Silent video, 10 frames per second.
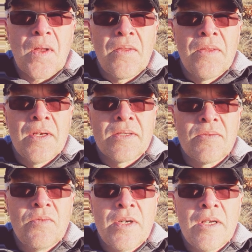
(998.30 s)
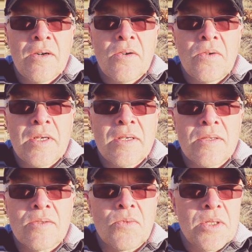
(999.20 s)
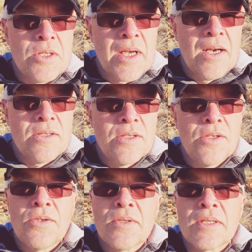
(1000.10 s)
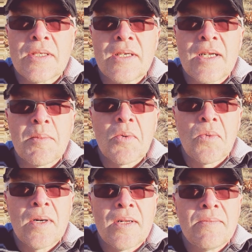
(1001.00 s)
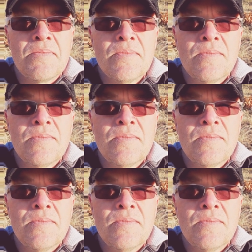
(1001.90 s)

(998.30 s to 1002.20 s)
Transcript: this video is reaching out to you to see, number one,